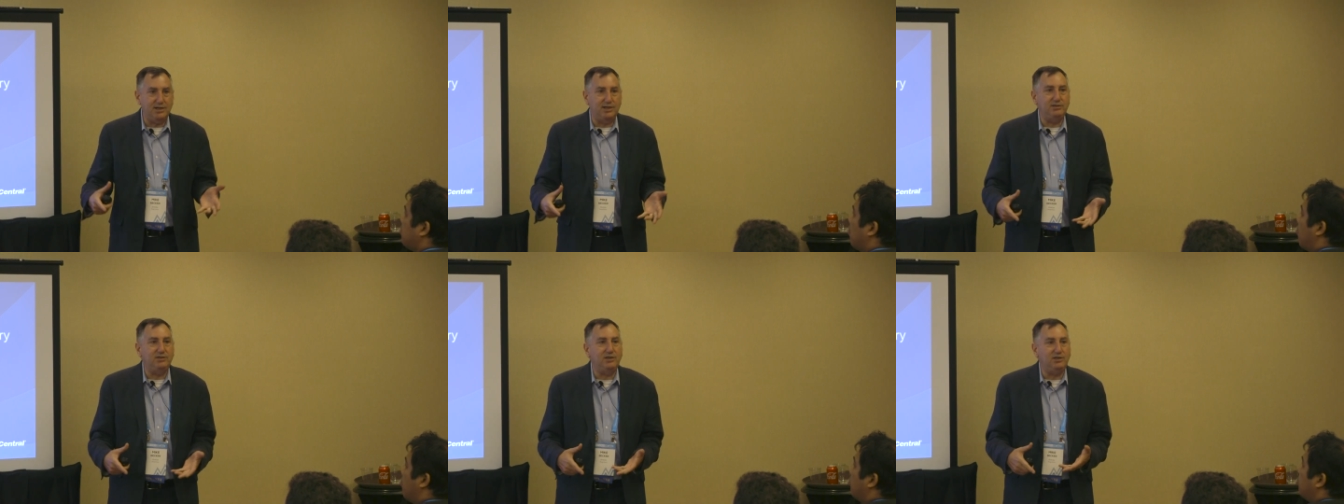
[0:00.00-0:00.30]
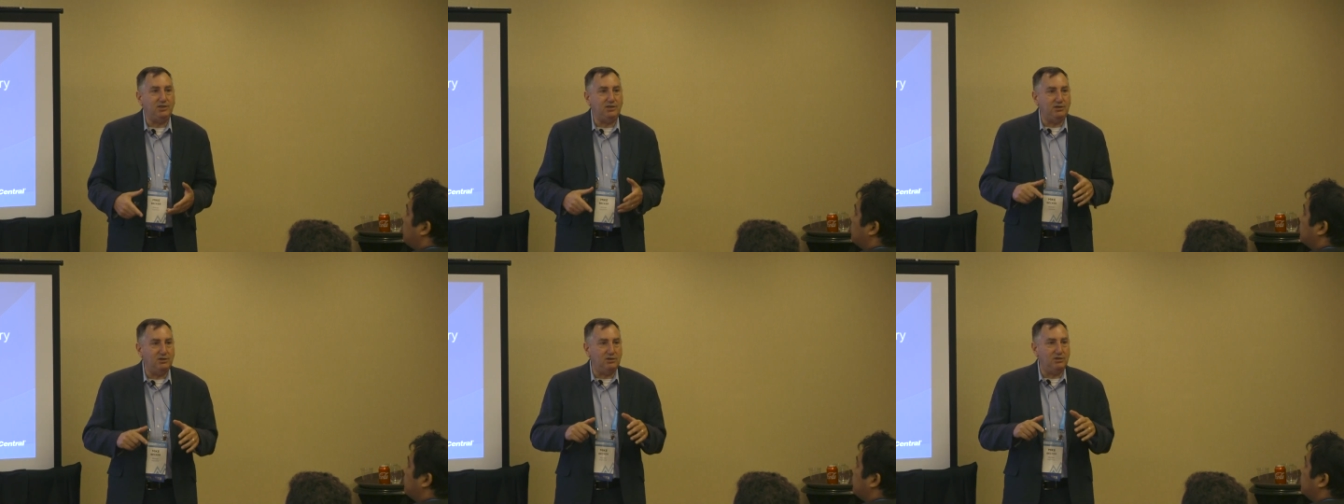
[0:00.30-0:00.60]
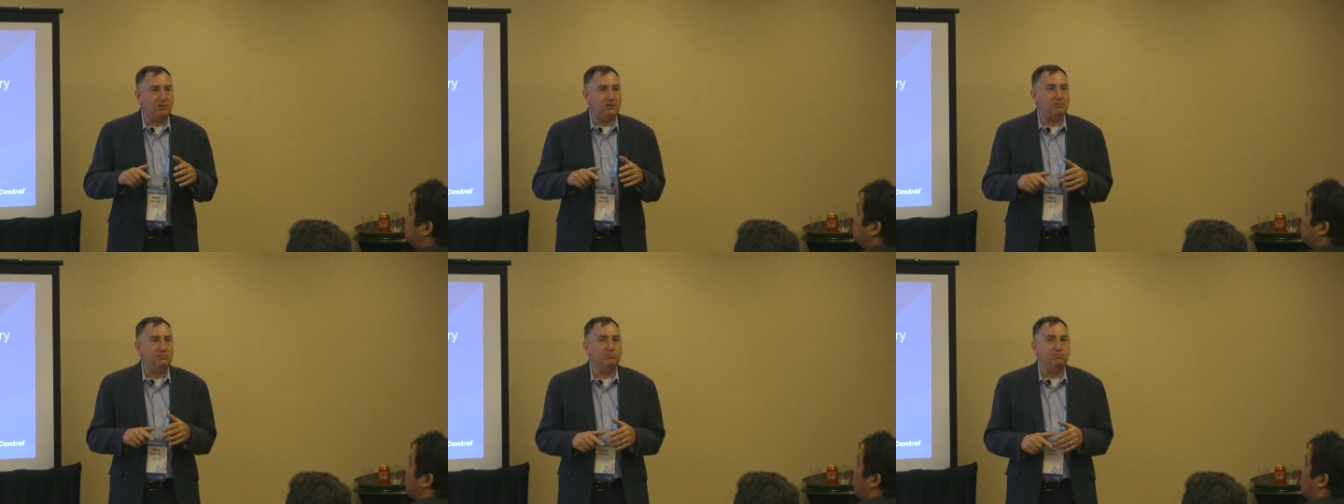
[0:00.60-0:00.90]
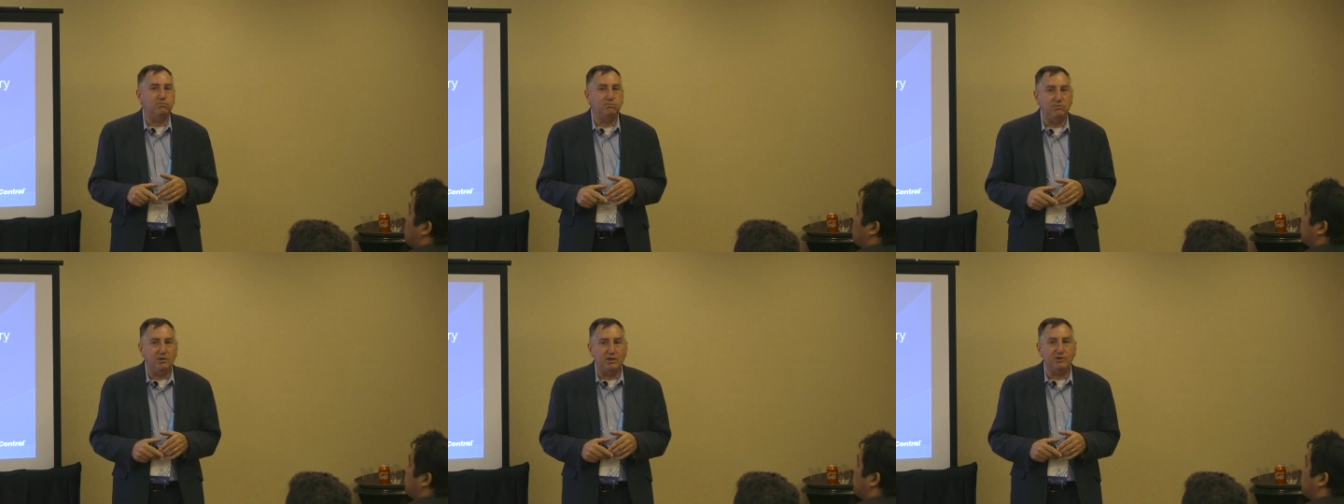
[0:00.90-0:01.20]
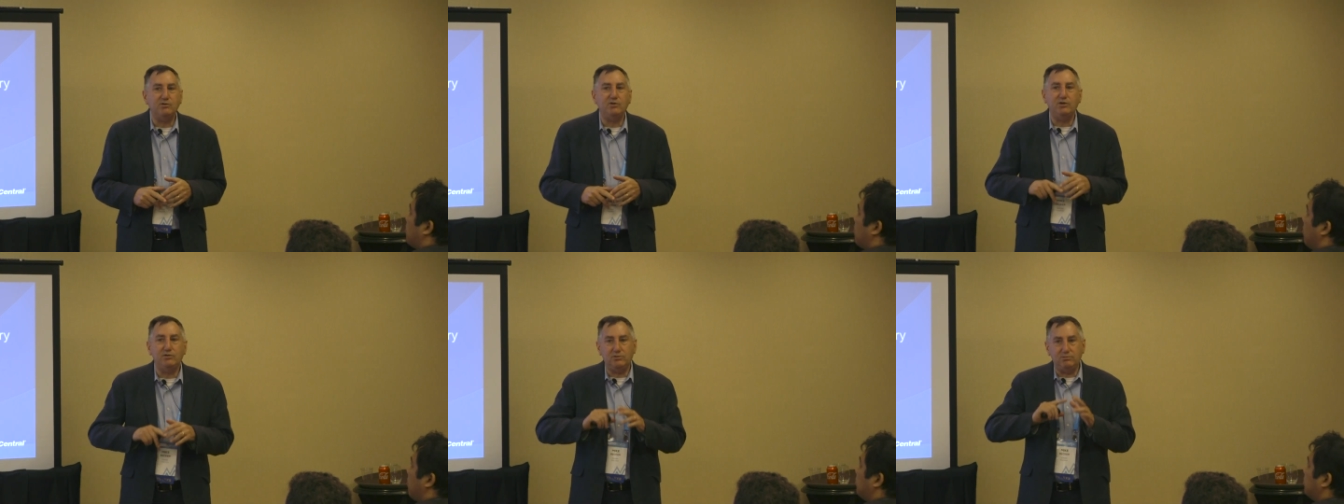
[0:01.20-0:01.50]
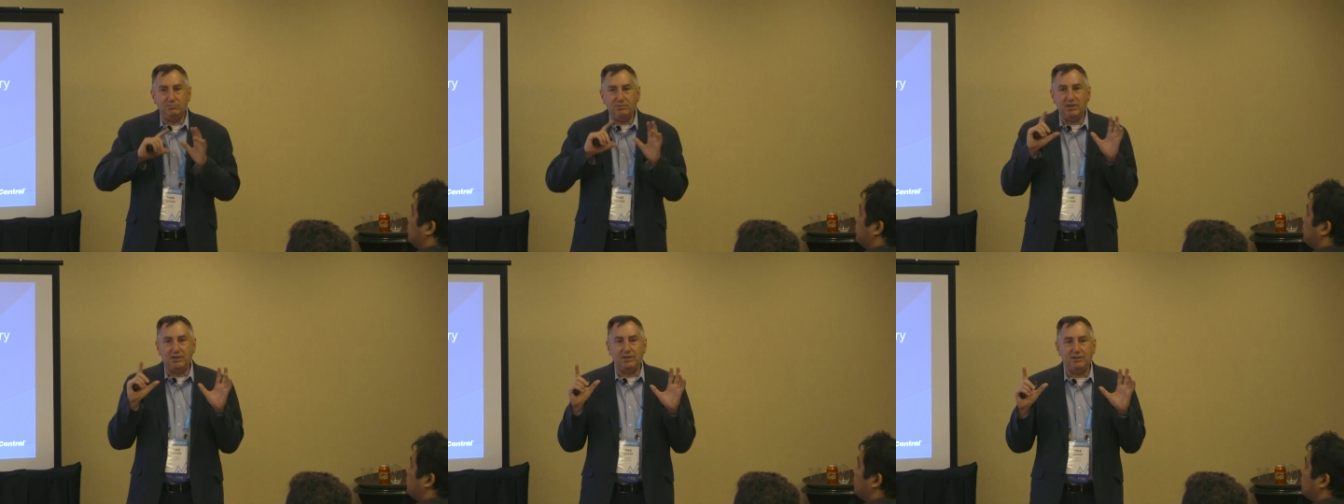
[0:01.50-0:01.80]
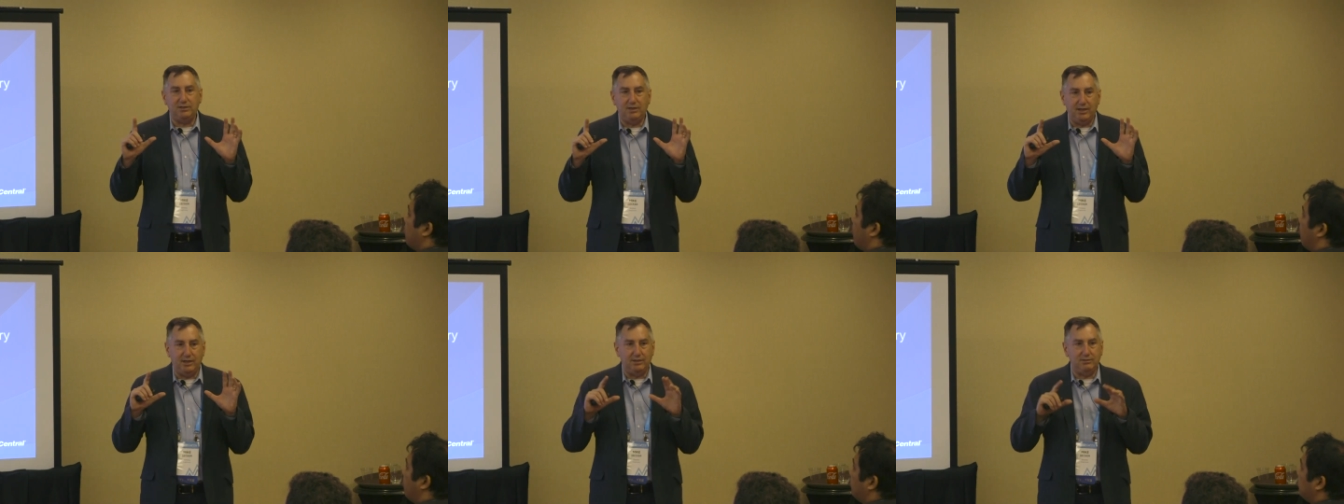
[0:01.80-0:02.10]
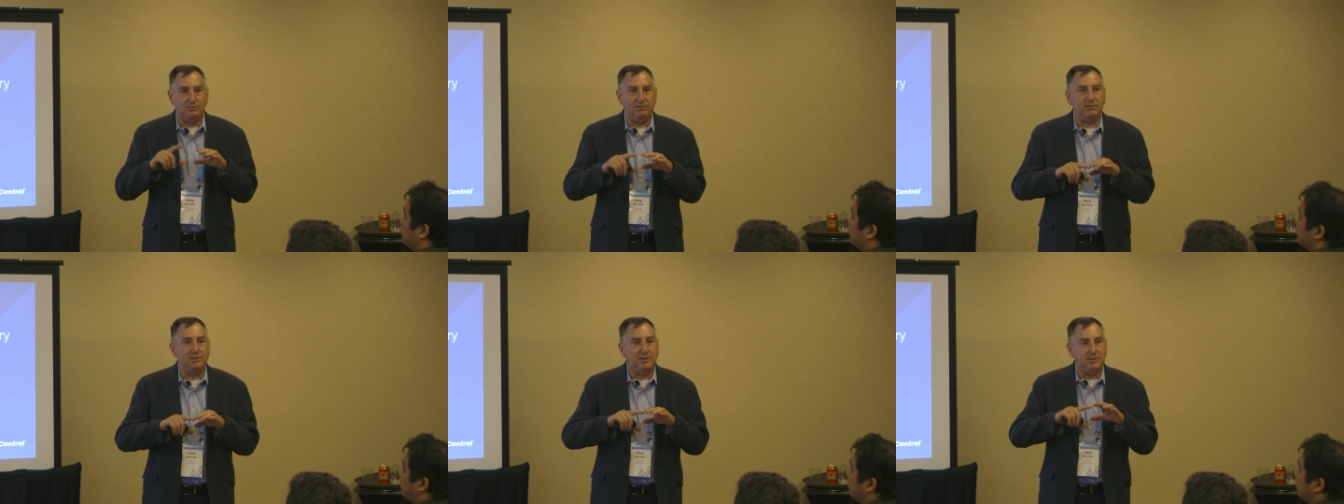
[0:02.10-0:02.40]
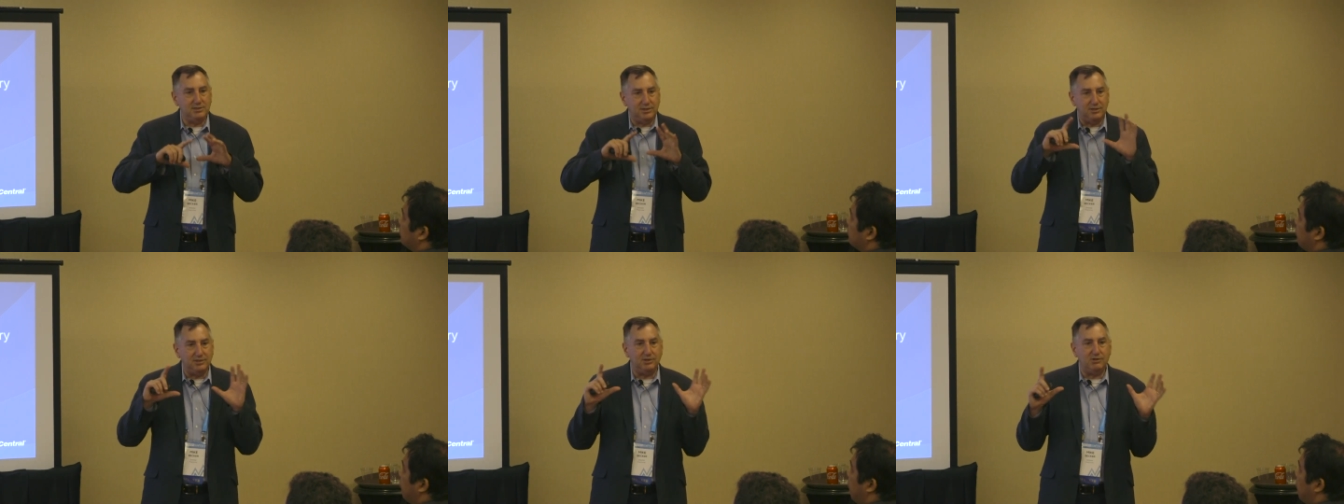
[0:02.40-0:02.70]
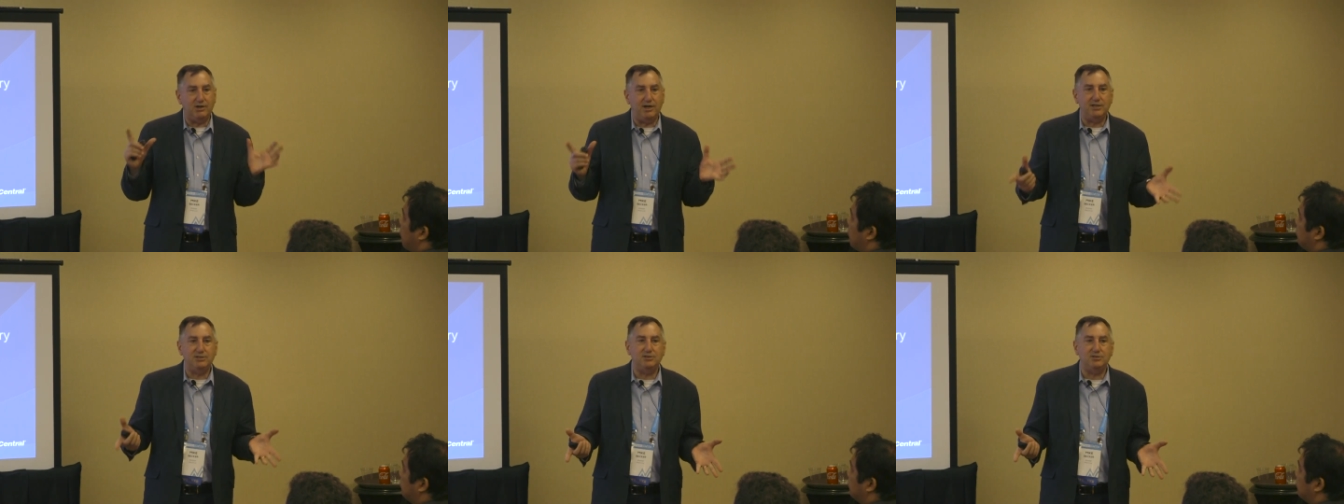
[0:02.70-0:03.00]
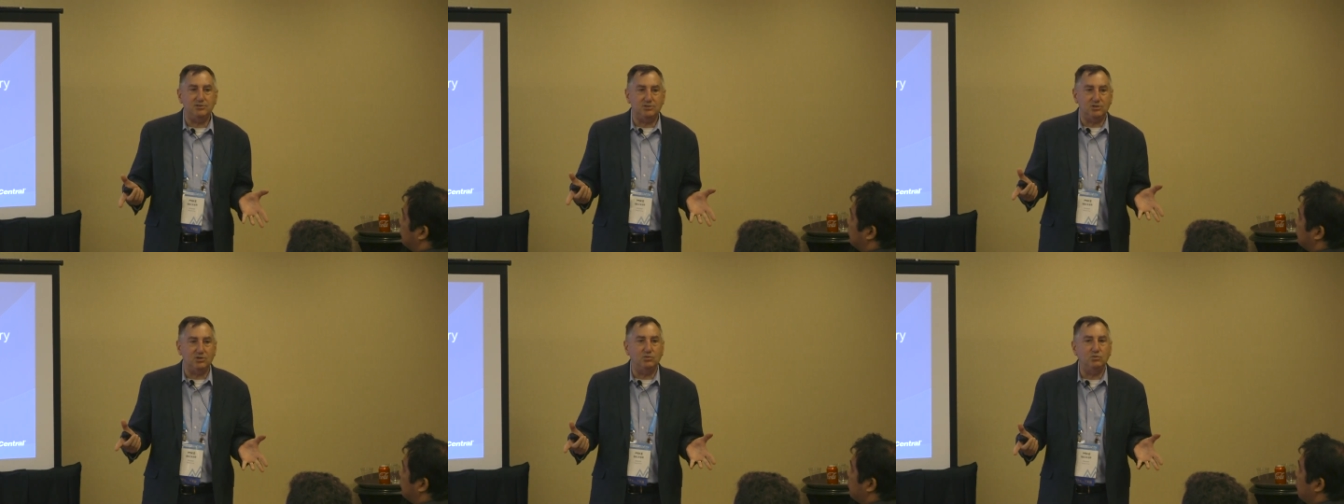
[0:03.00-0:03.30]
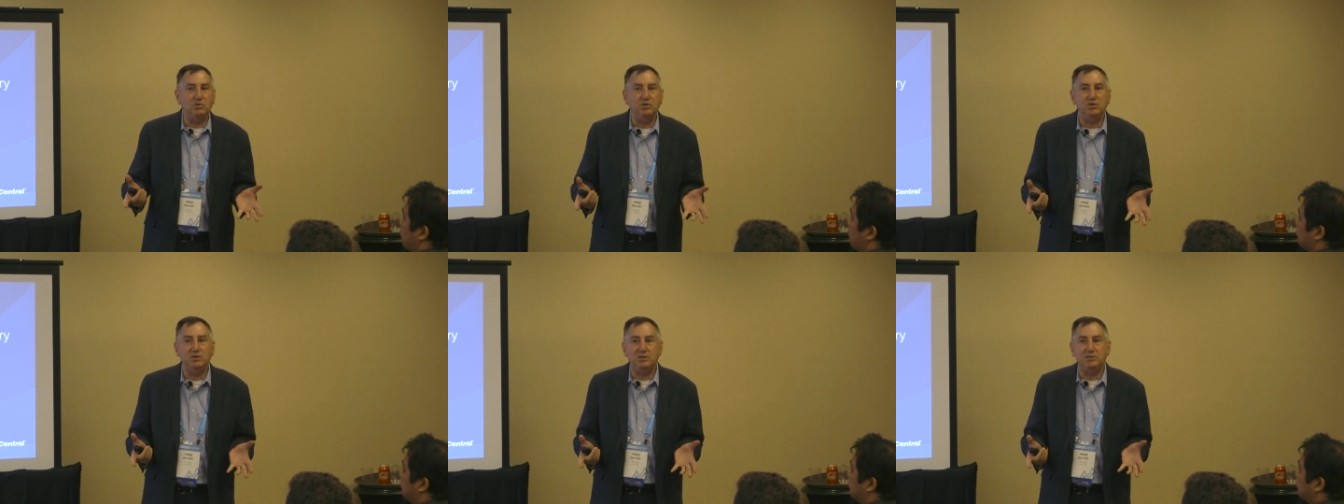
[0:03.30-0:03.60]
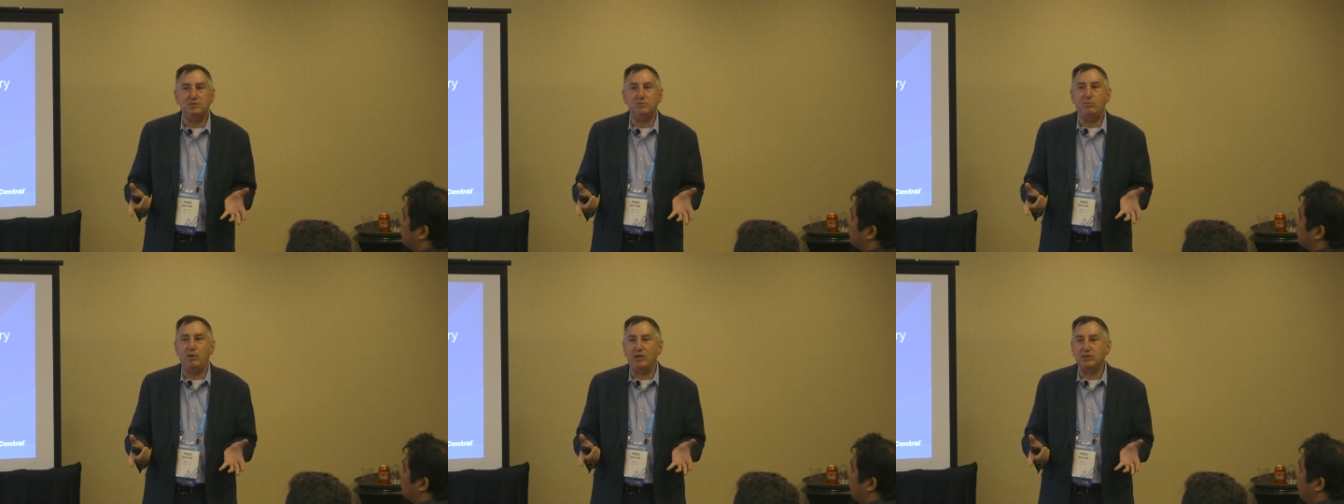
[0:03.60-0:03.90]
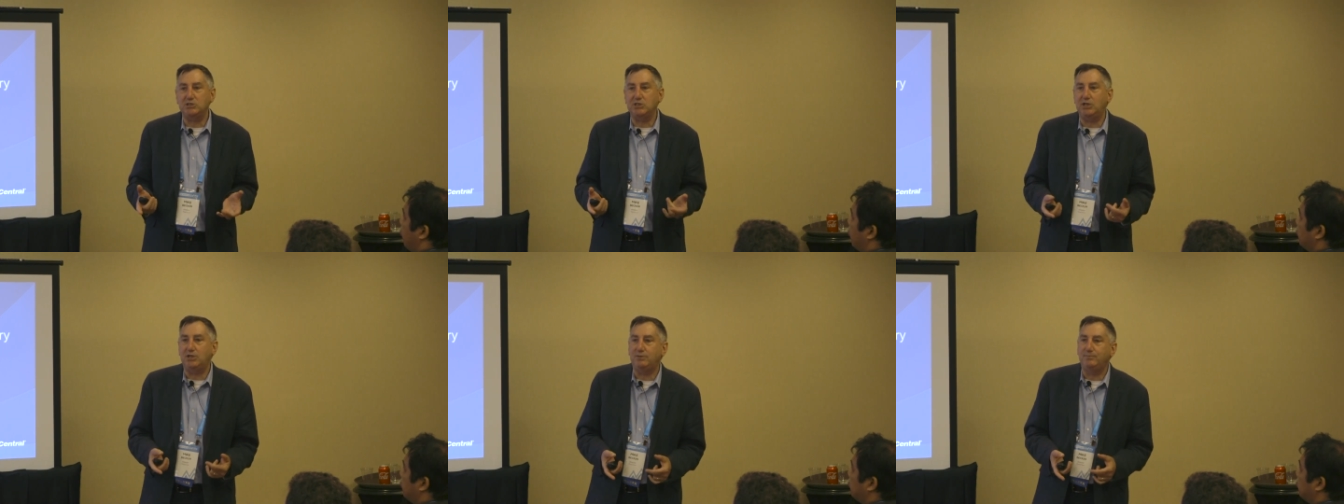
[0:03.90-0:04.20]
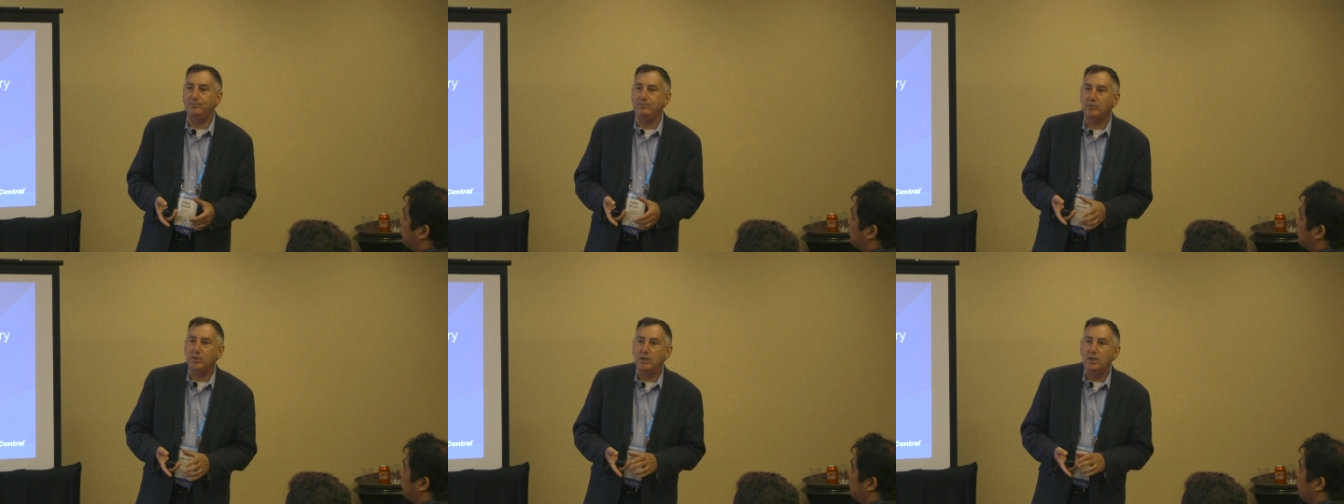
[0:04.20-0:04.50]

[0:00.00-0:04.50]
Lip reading: and I think you'll agree with me that these integrations are really special.